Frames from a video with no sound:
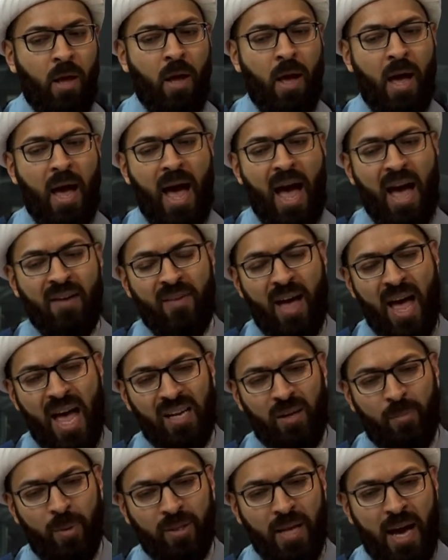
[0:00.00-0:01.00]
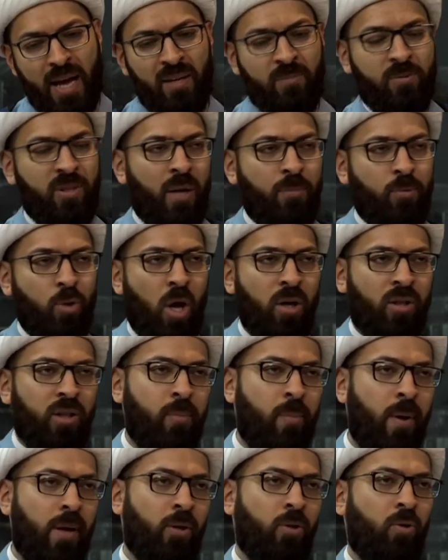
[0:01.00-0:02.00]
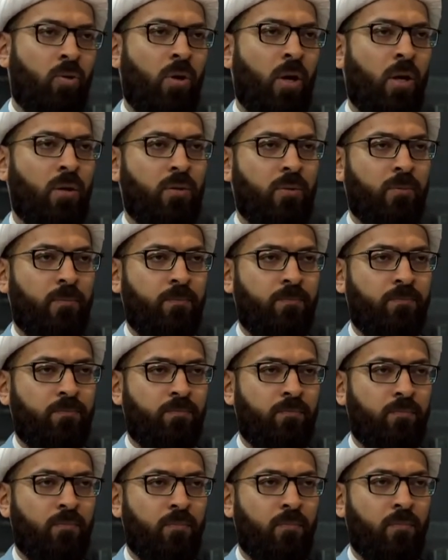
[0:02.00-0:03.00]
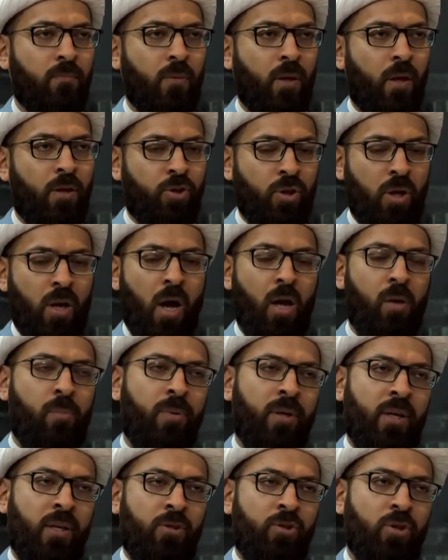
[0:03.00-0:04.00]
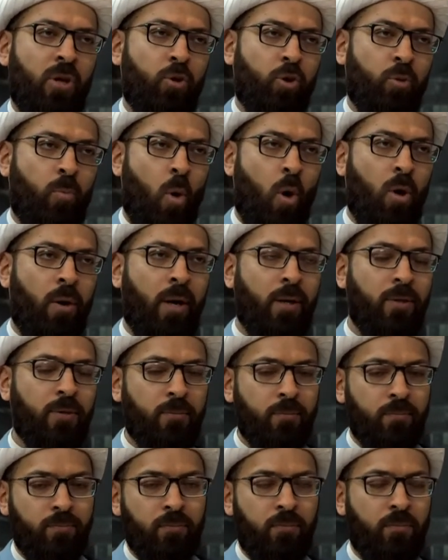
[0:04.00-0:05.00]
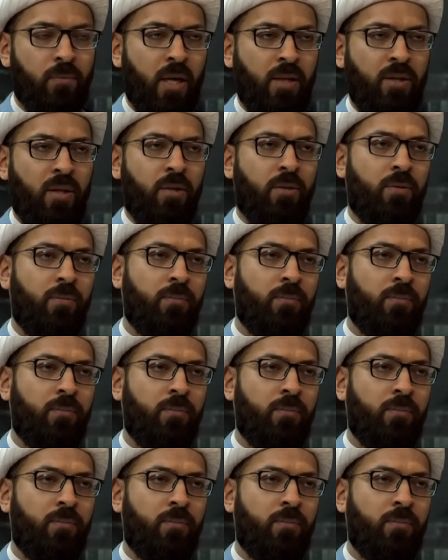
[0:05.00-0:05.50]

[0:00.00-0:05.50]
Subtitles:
Have Ahlul Bayt alayhim salam talked about it or not? Yeah. Inshallah, I'll bring it inshallah tomorrow night. They did.